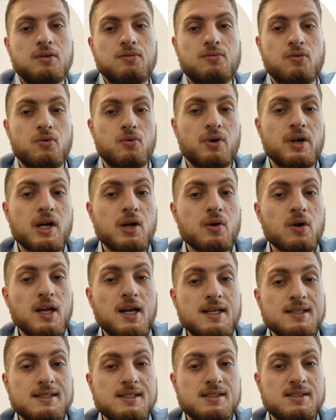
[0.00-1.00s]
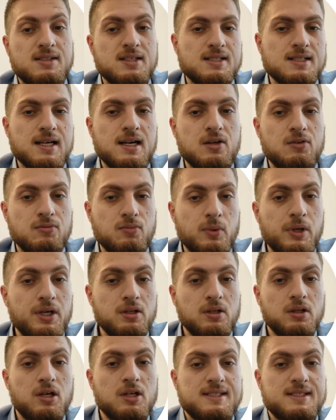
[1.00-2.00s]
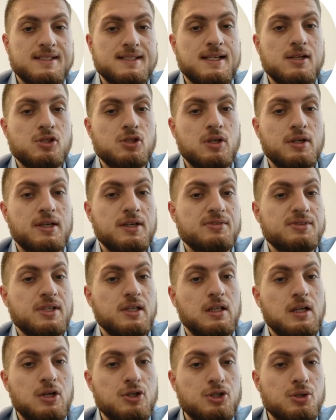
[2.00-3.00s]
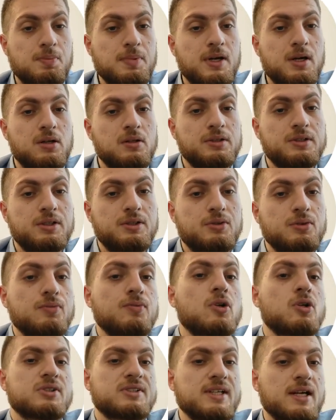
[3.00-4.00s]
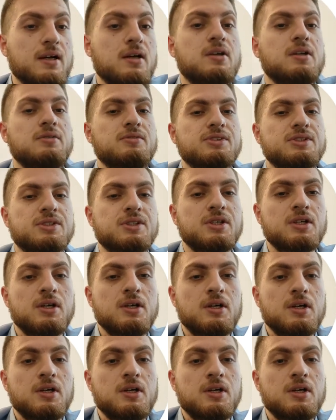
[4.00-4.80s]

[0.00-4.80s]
For rare classes, this kind of weighted loss essentially gives a larger penalty to false negatives,